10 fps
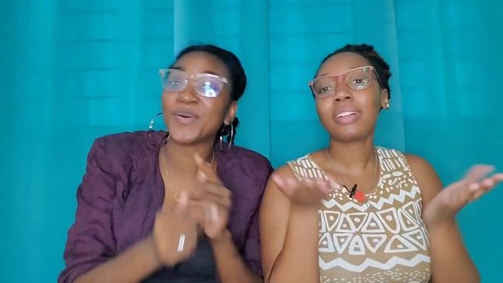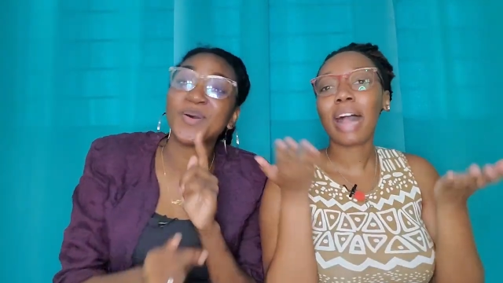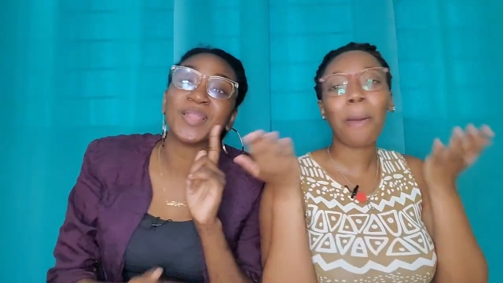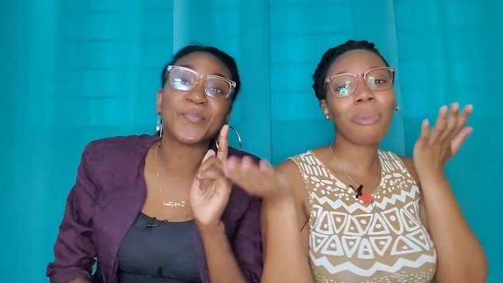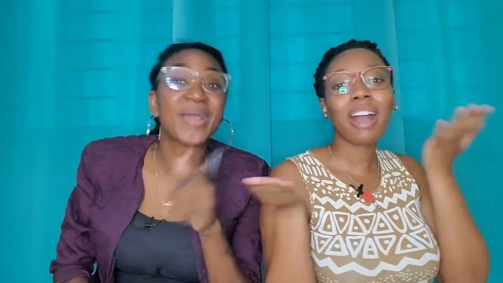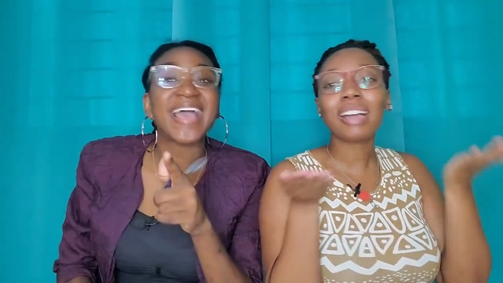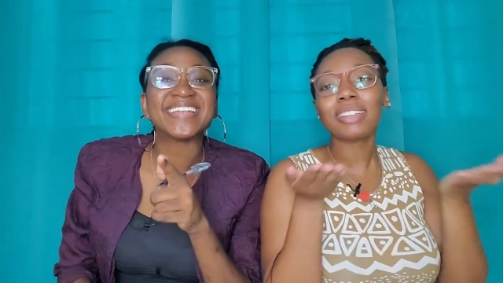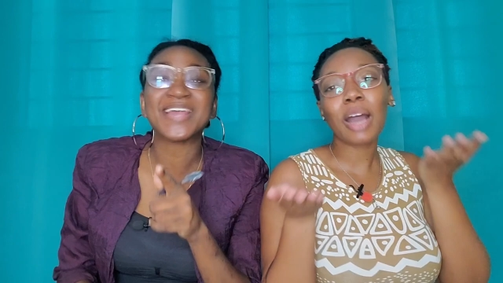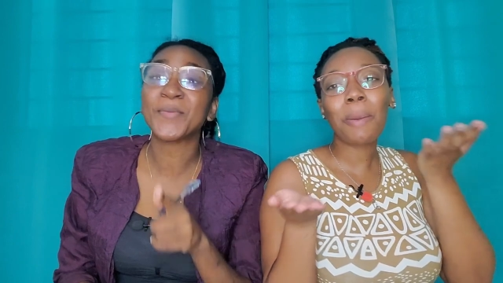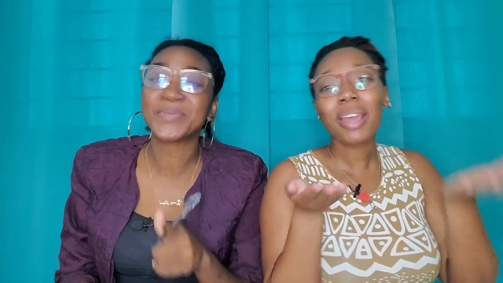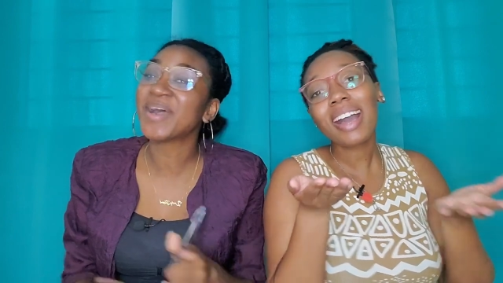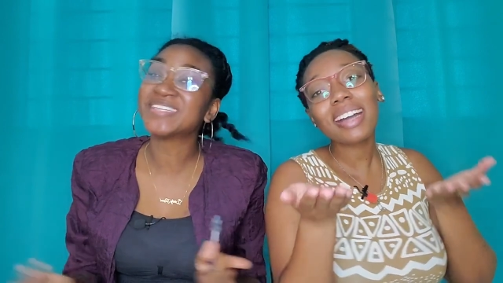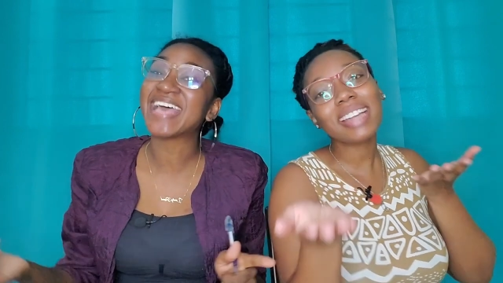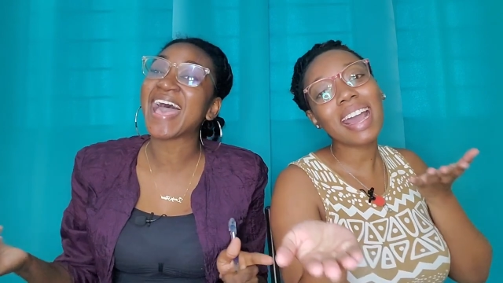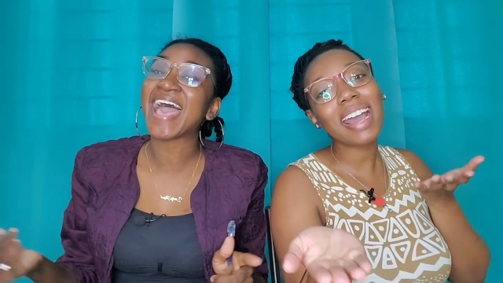Speaker 1: and brighten up your
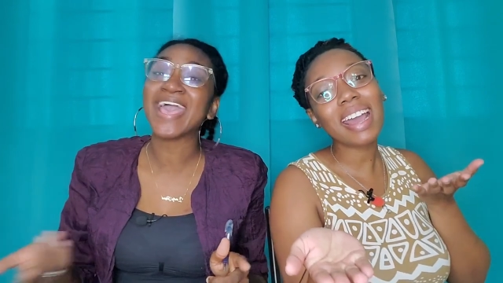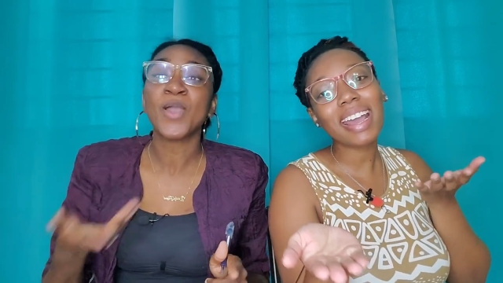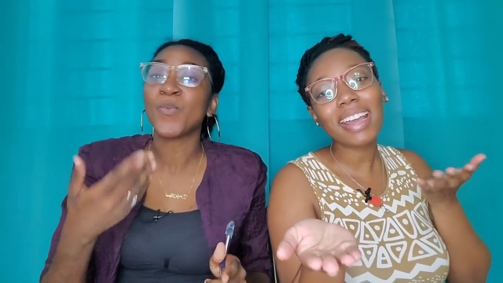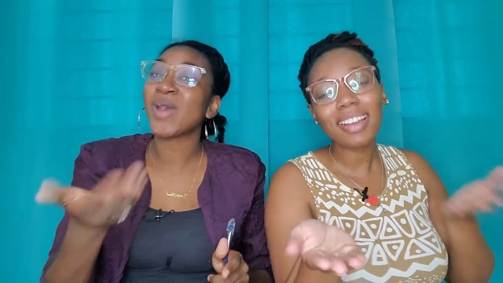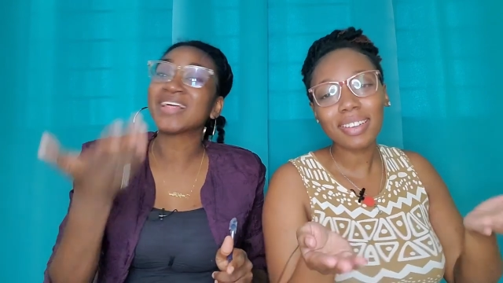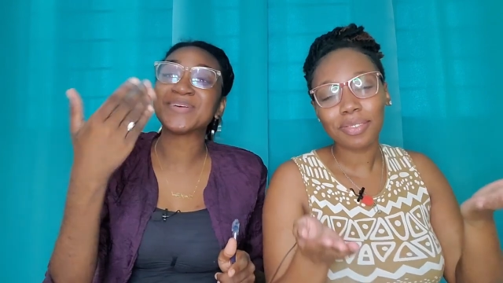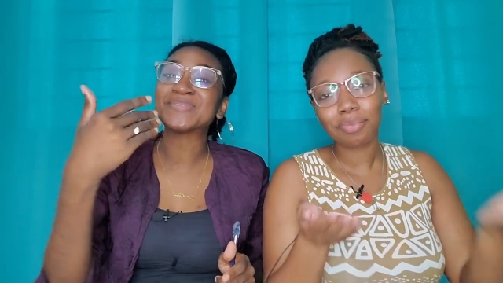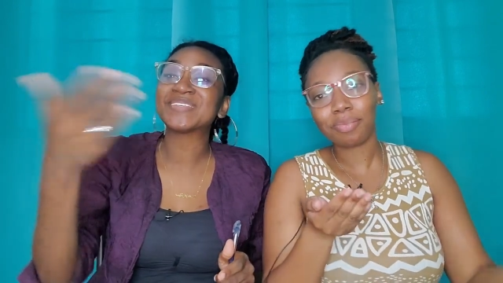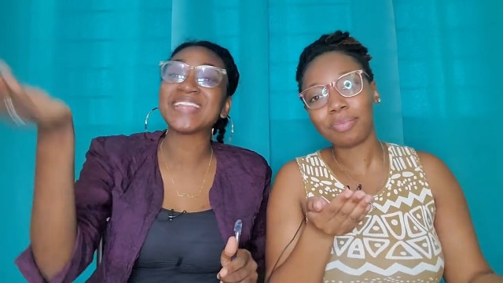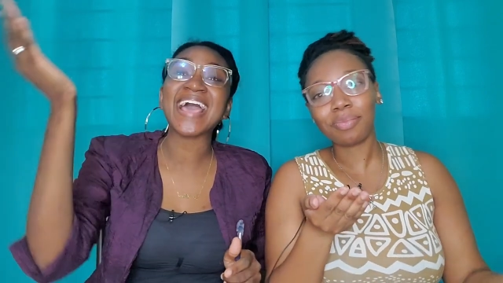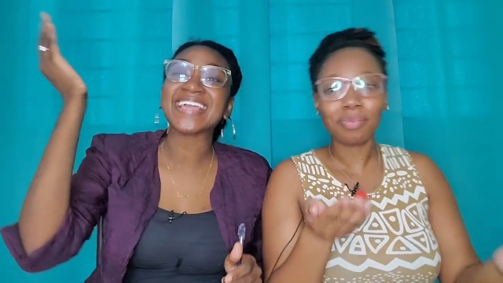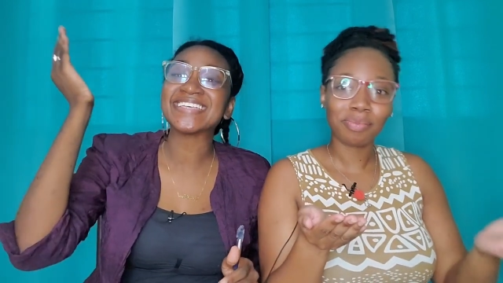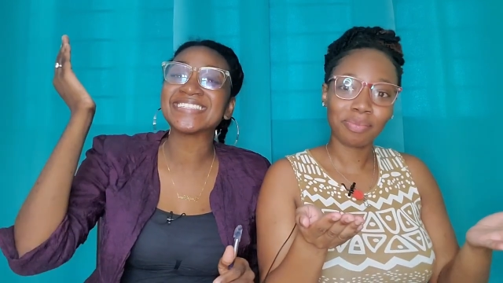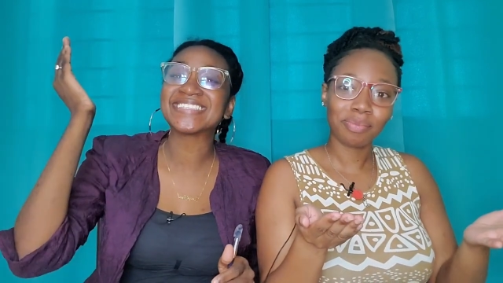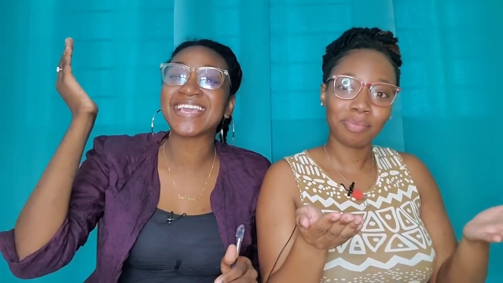day. Welcome to
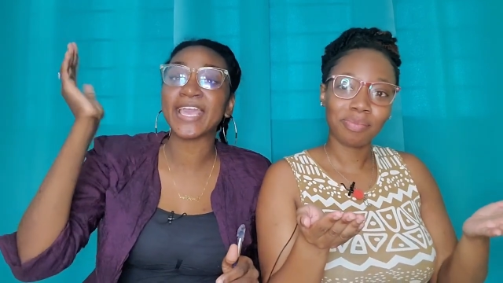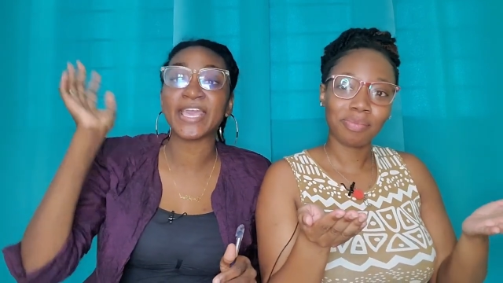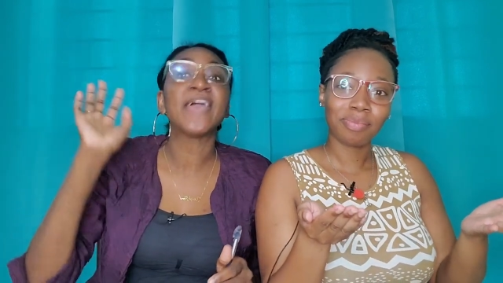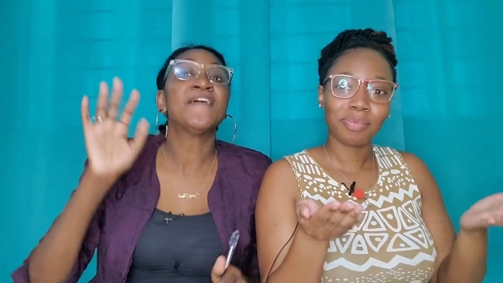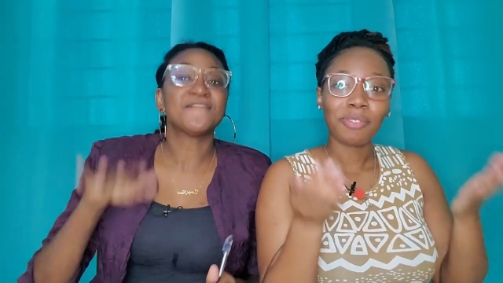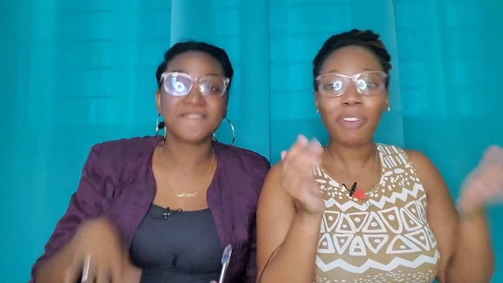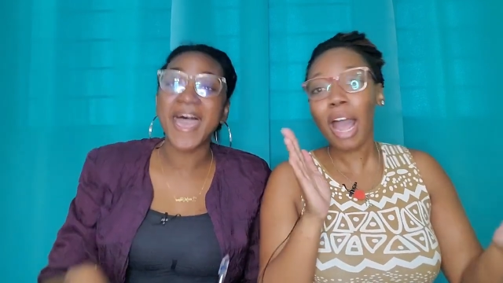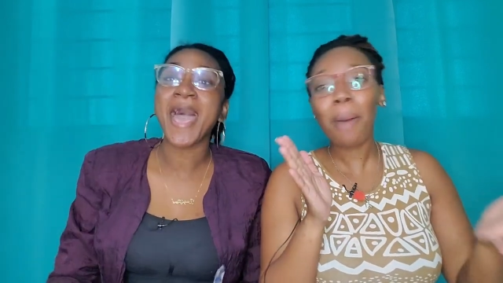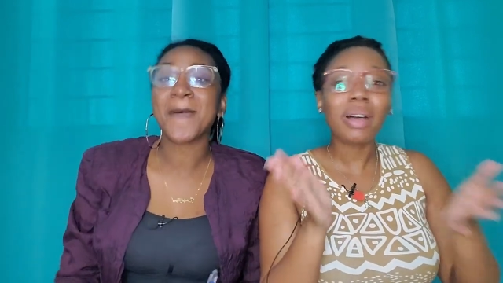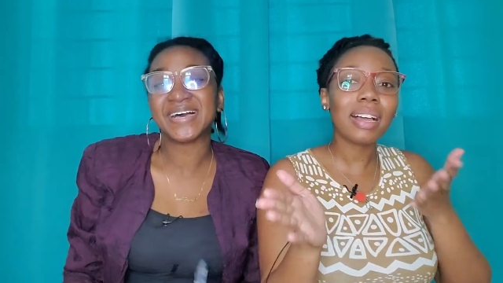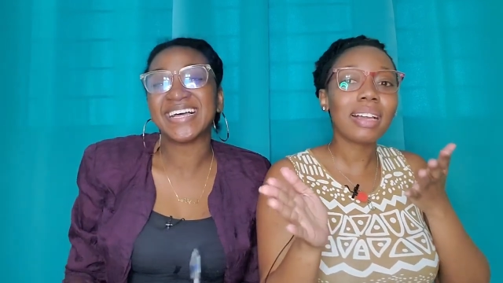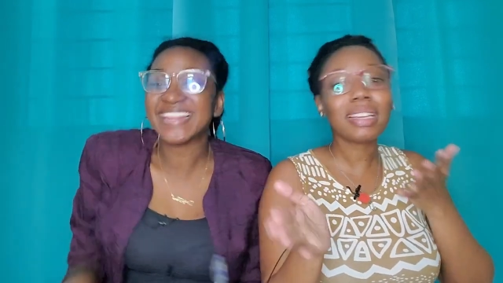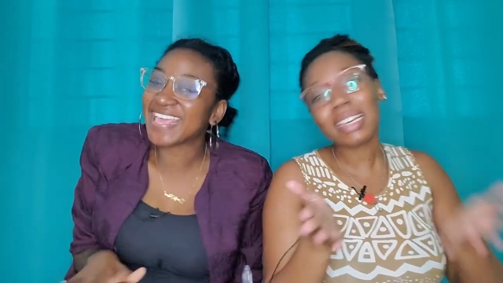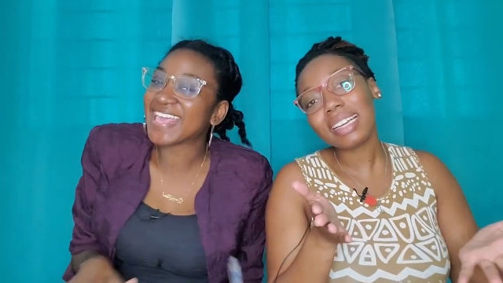Legacy Family.